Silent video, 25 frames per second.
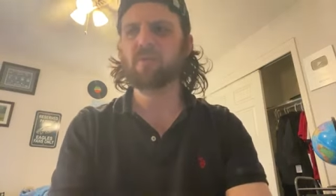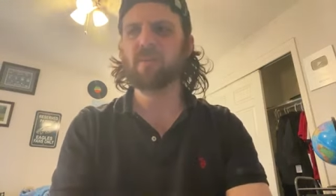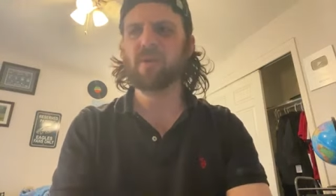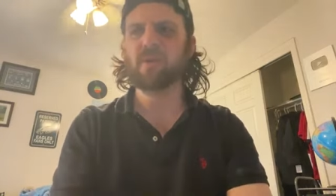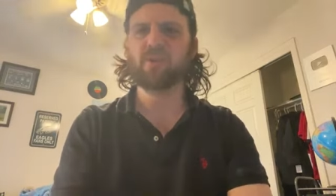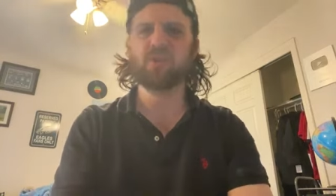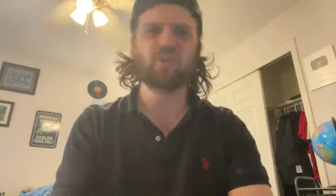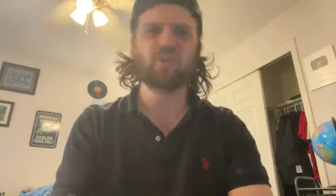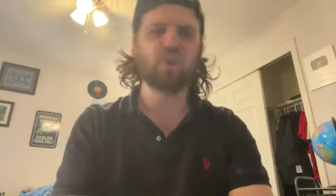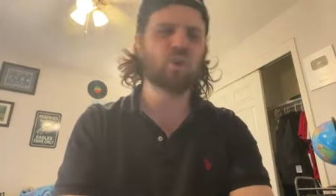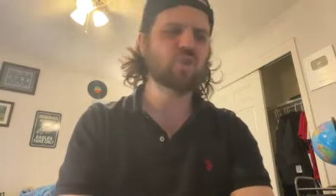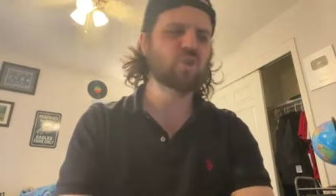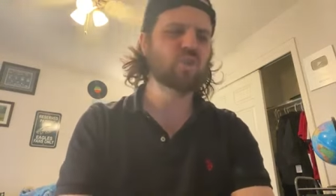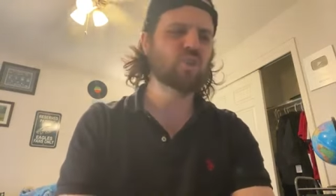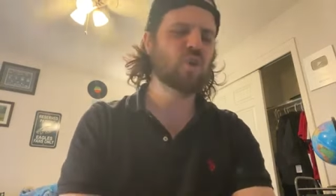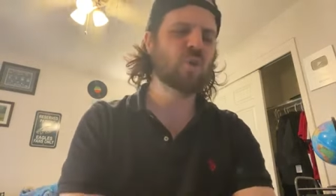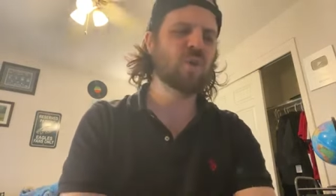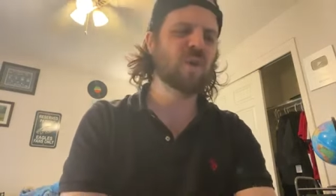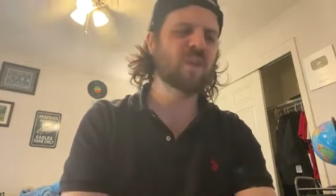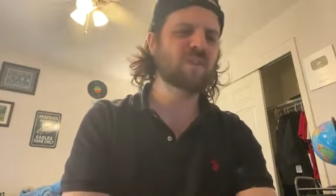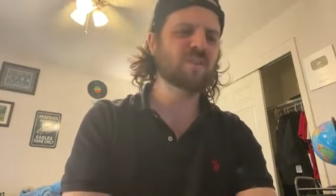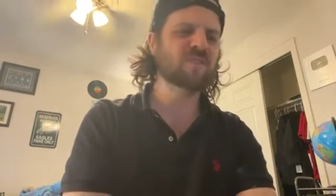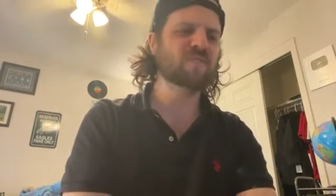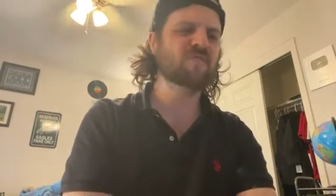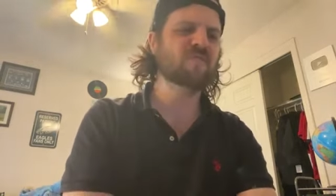but JoJo
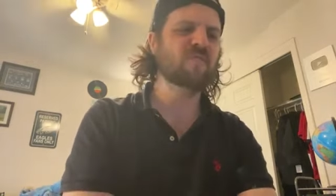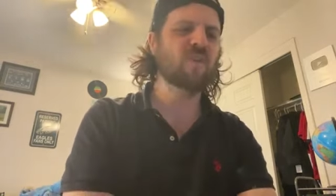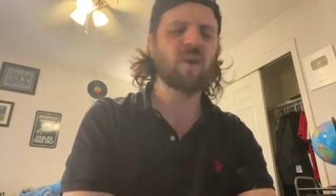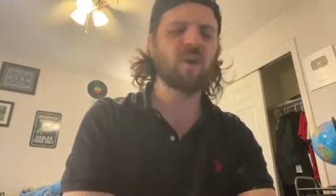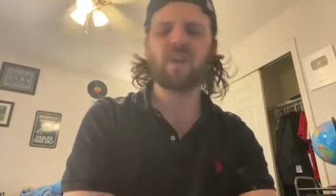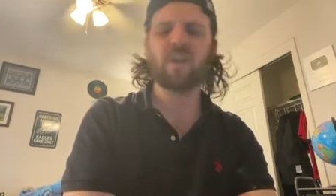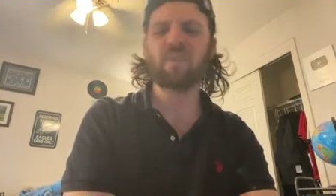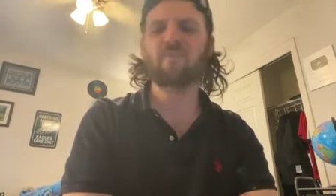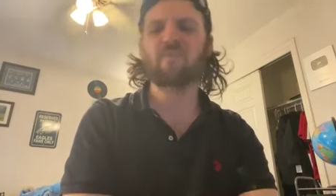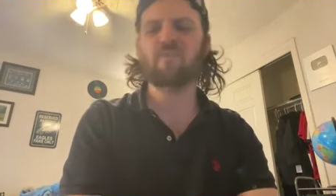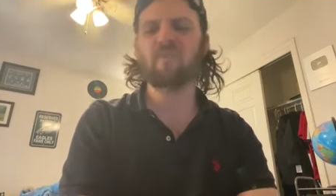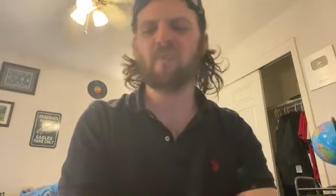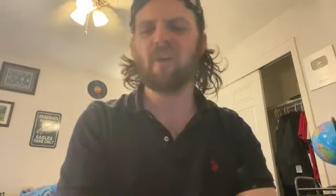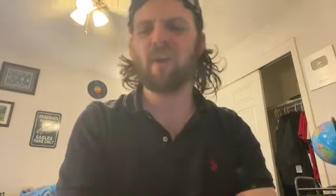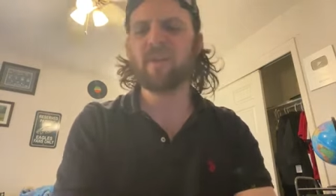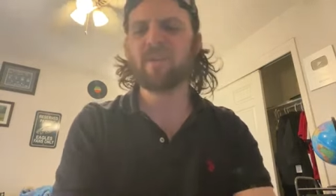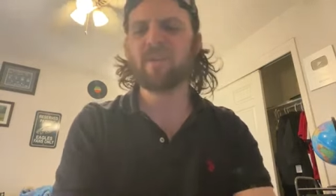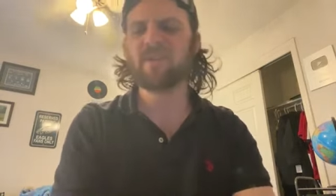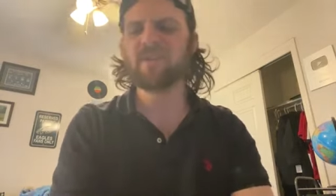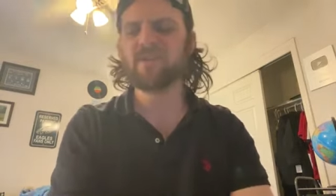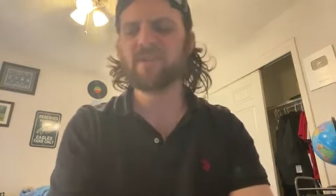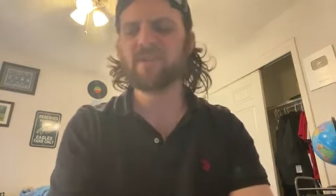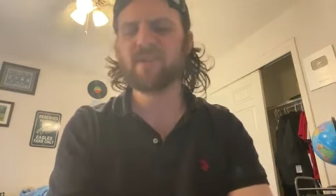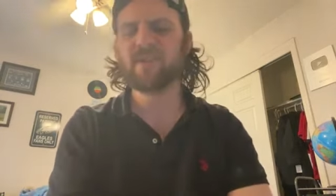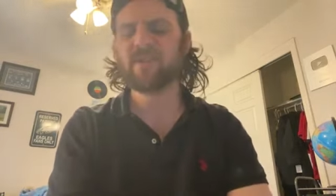and his fucking
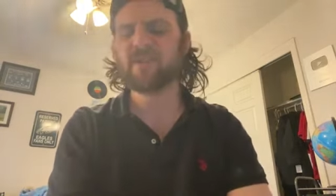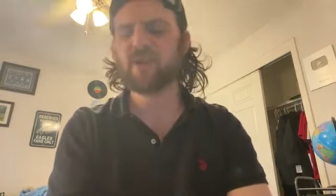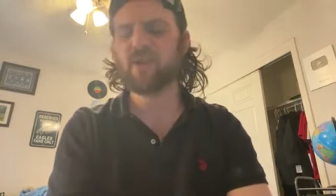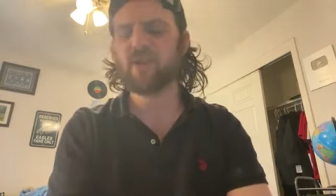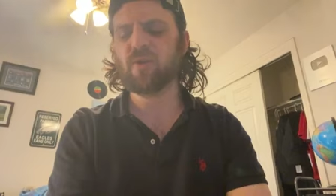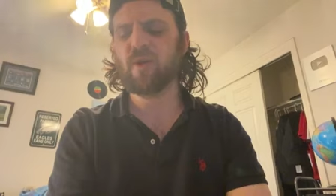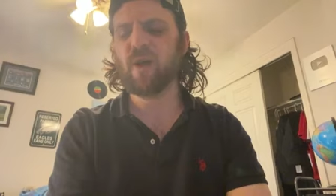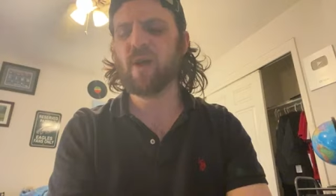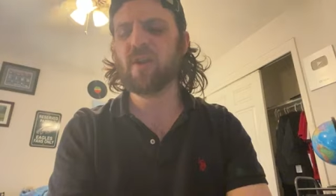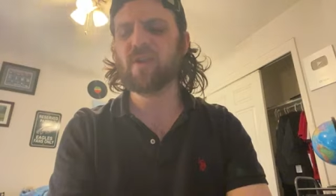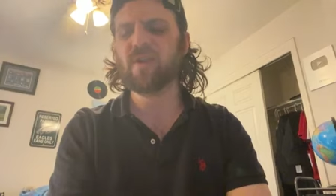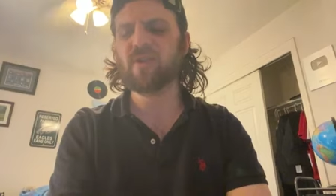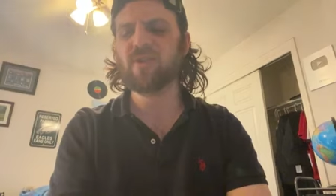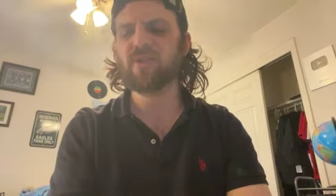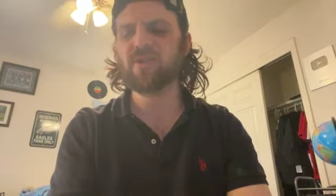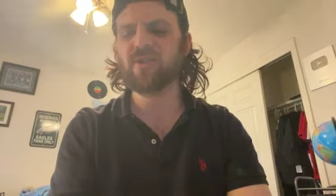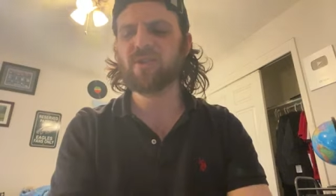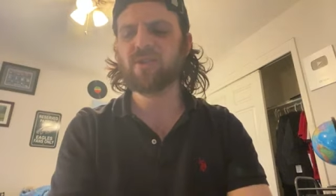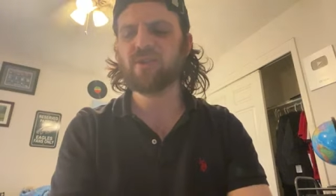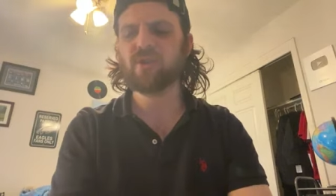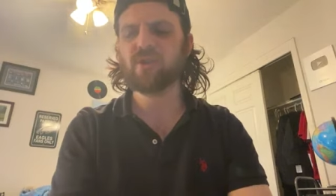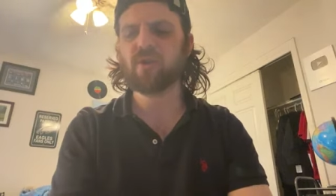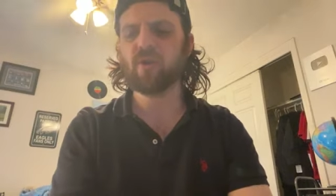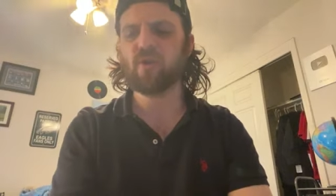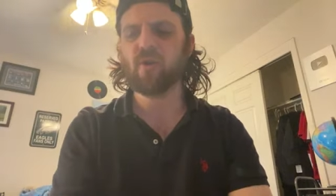friends, they sit around in a
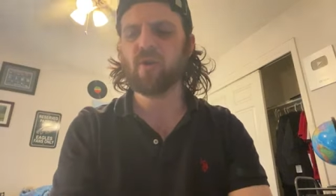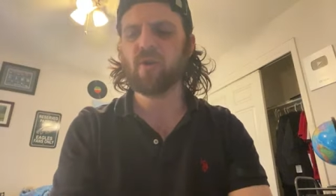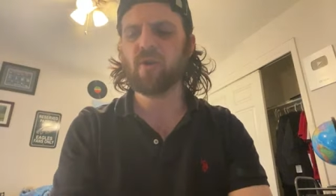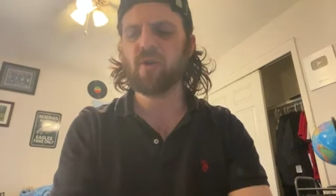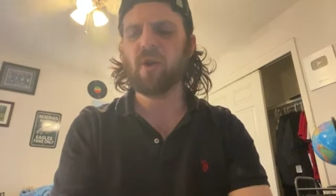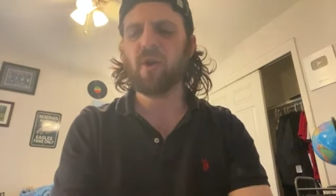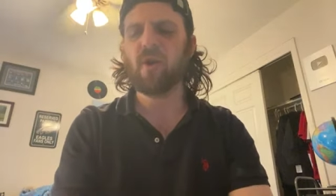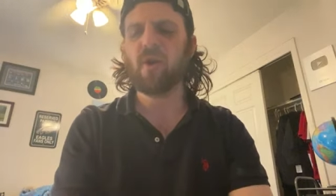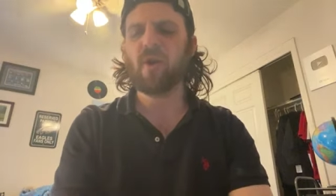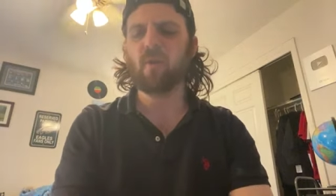Discord